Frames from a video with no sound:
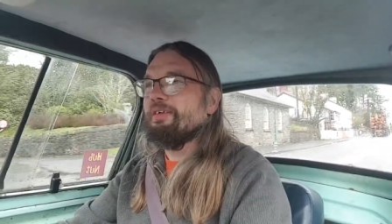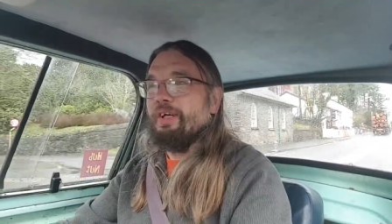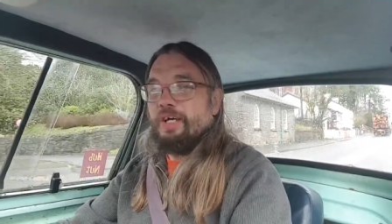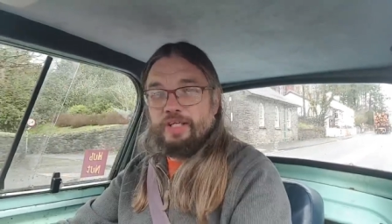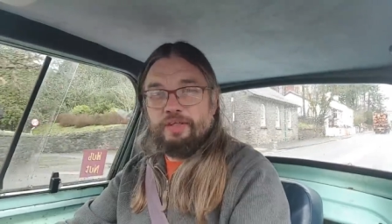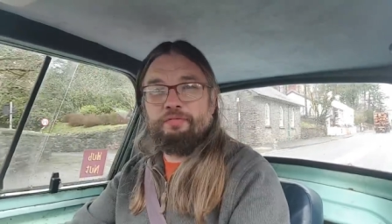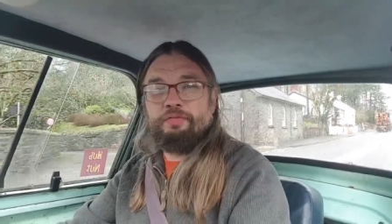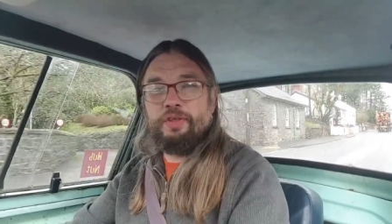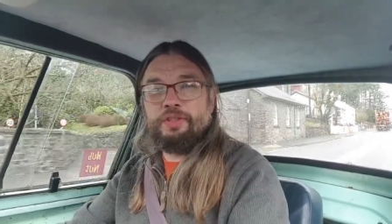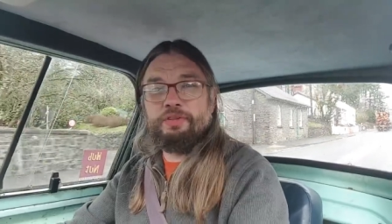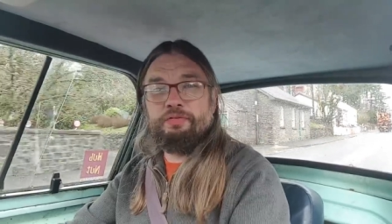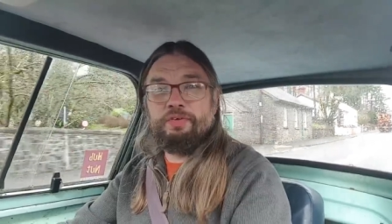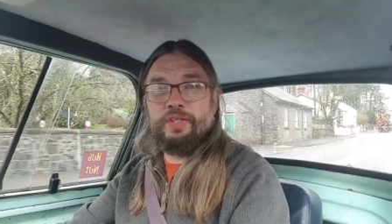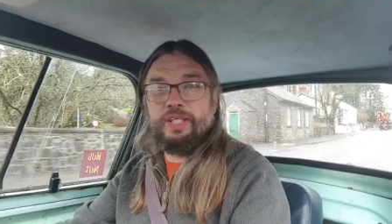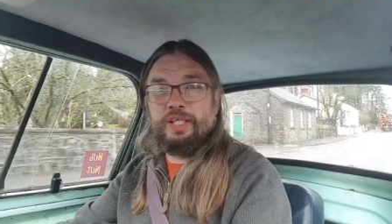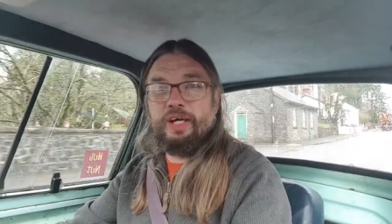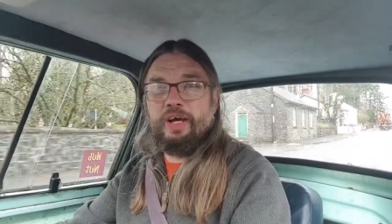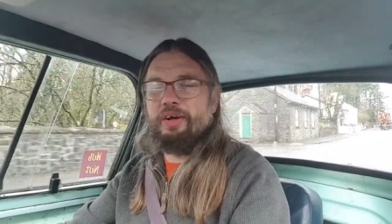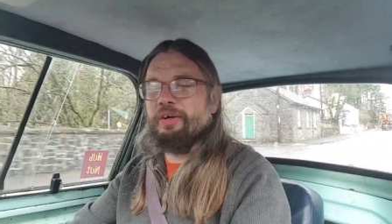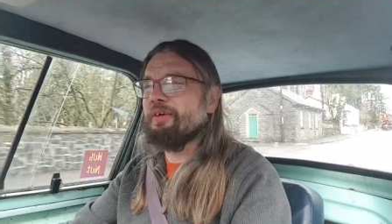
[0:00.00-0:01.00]
in a future
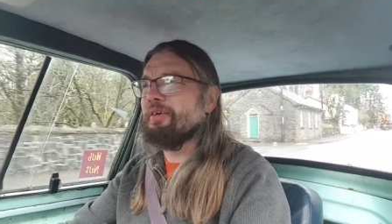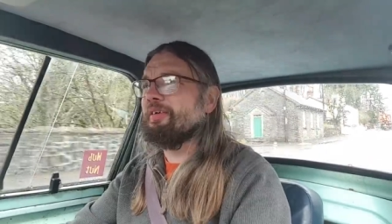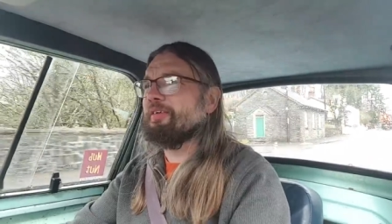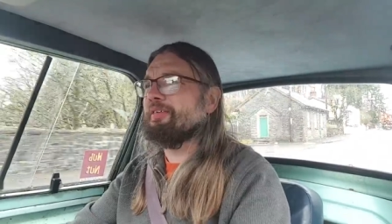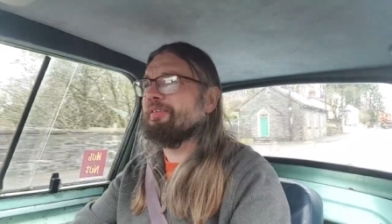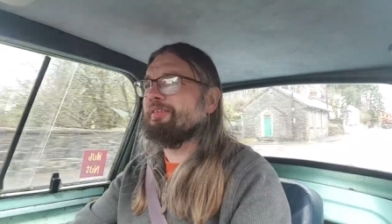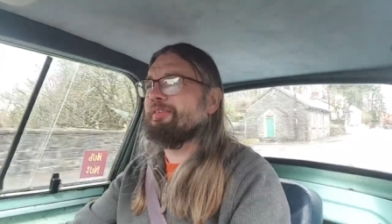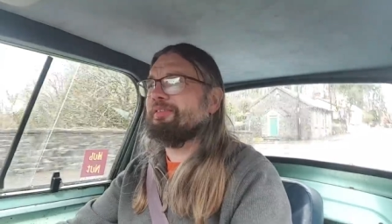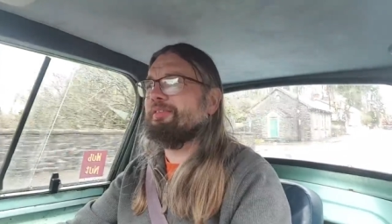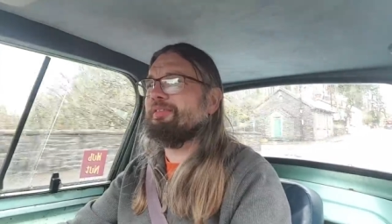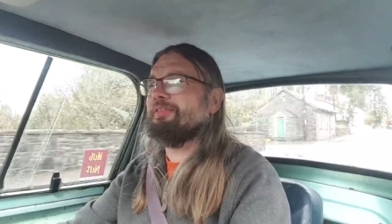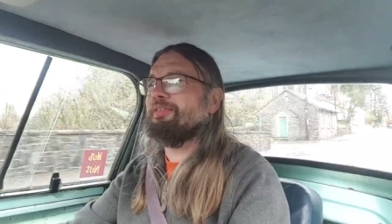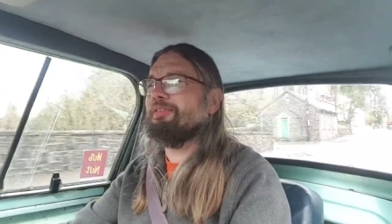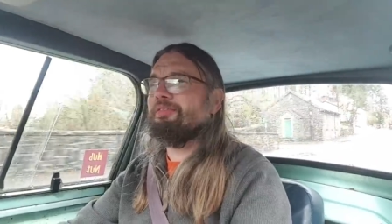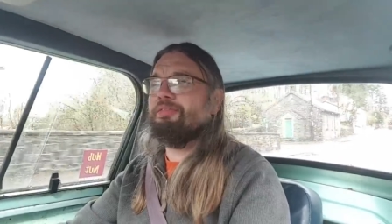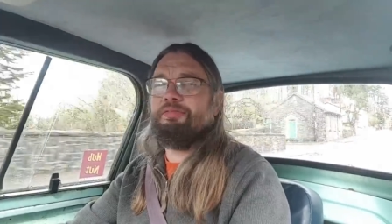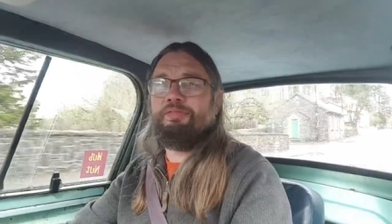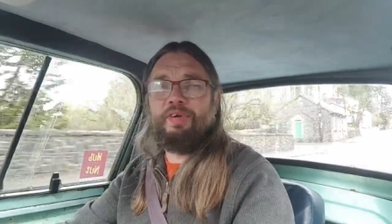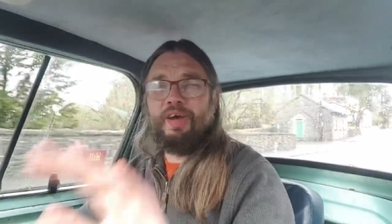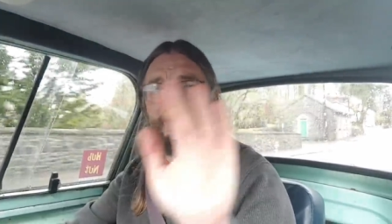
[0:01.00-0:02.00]
video.
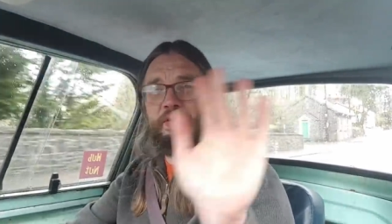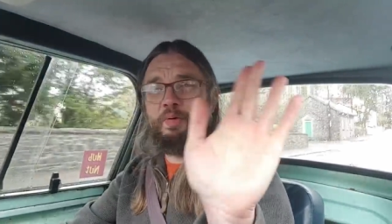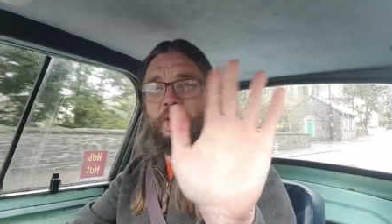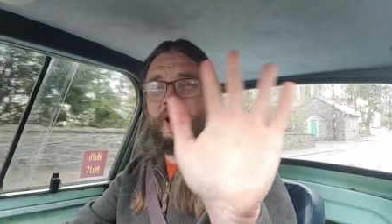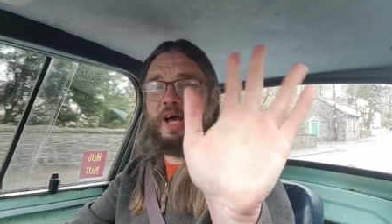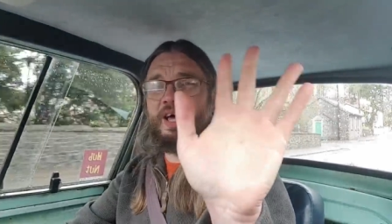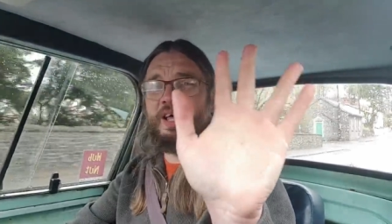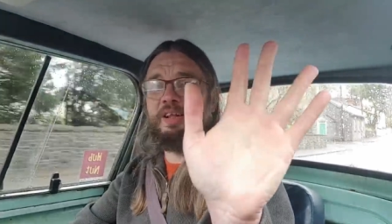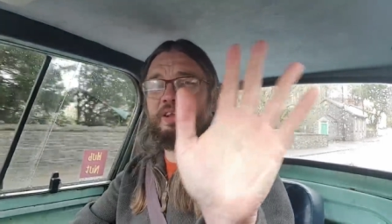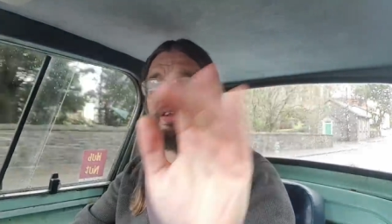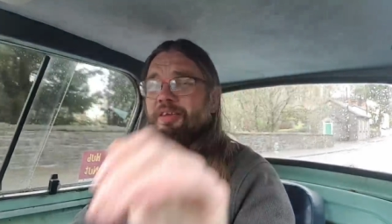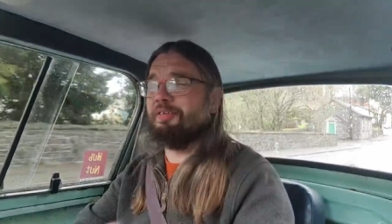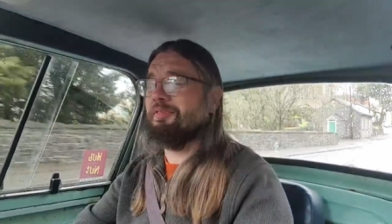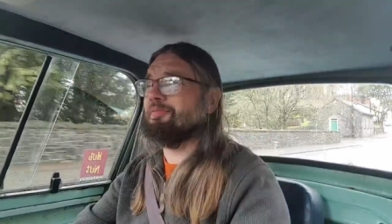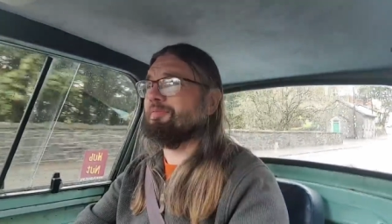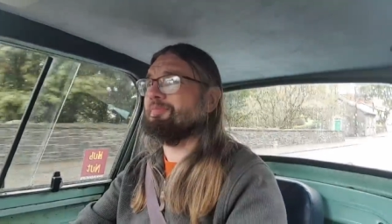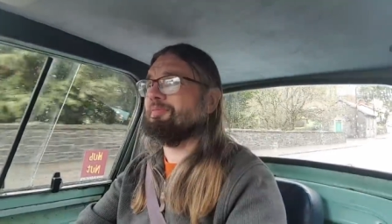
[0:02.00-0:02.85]
Farewell.